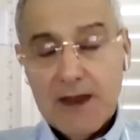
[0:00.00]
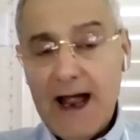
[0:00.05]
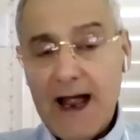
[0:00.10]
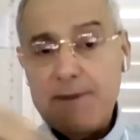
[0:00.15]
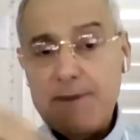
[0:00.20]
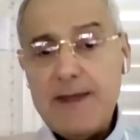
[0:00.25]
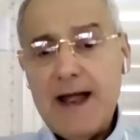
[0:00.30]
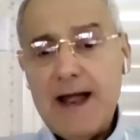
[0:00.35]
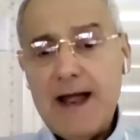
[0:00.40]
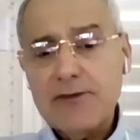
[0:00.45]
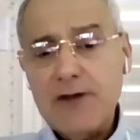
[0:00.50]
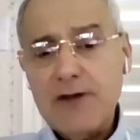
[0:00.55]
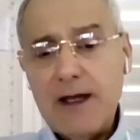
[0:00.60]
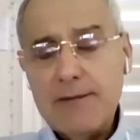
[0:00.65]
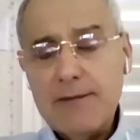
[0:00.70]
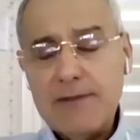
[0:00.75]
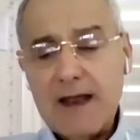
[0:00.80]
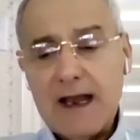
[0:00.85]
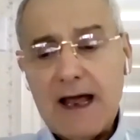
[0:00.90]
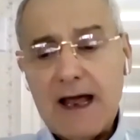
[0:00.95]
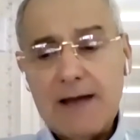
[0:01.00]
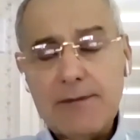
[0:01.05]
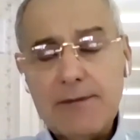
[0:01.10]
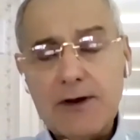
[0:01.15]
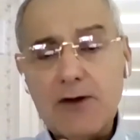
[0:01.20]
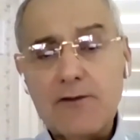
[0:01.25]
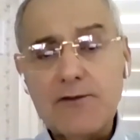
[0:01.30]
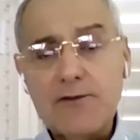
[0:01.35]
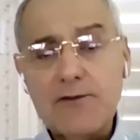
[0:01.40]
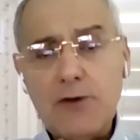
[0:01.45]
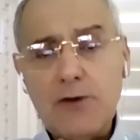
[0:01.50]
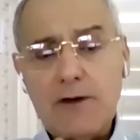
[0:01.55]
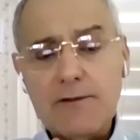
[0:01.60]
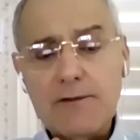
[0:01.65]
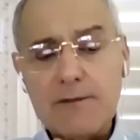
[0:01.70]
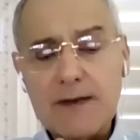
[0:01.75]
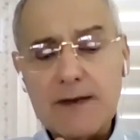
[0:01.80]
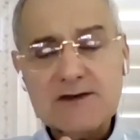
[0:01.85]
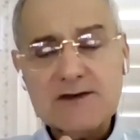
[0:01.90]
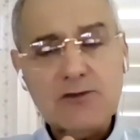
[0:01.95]
At that time, the library of Nuh
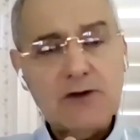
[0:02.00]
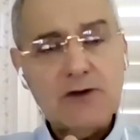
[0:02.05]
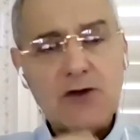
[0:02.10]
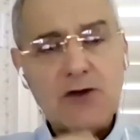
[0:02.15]
ibn Mansur,